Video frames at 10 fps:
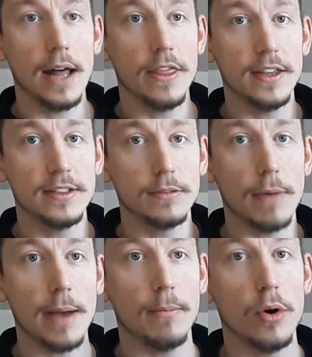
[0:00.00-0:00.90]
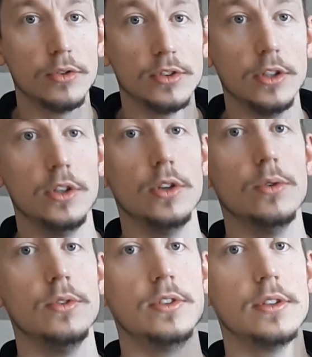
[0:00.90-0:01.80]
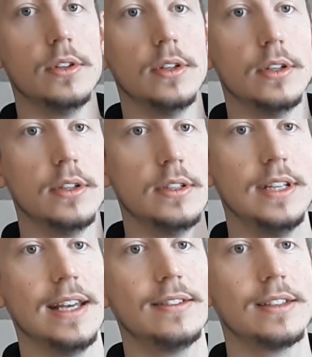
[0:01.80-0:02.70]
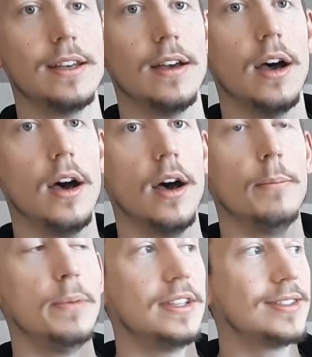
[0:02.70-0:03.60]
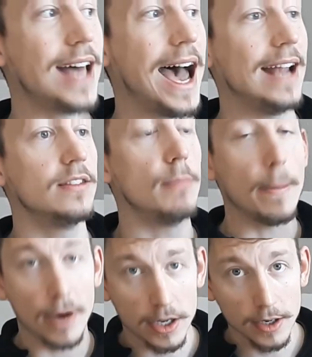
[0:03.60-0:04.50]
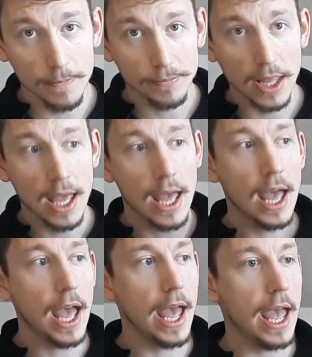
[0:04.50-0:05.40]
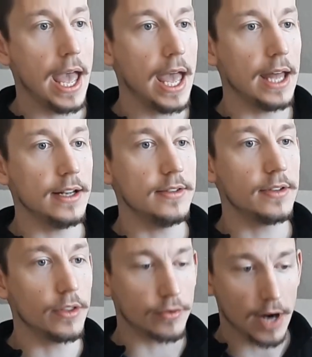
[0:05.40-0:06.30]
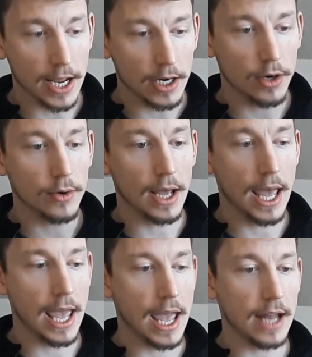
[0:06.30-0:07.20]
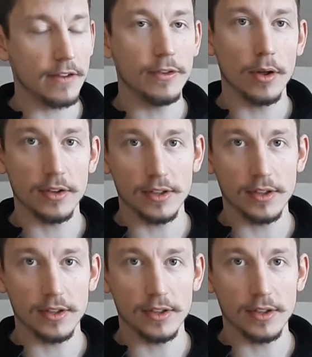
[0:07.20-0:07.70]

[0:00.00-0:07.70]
This is my most used disc besides my putter and the Rhino and a few other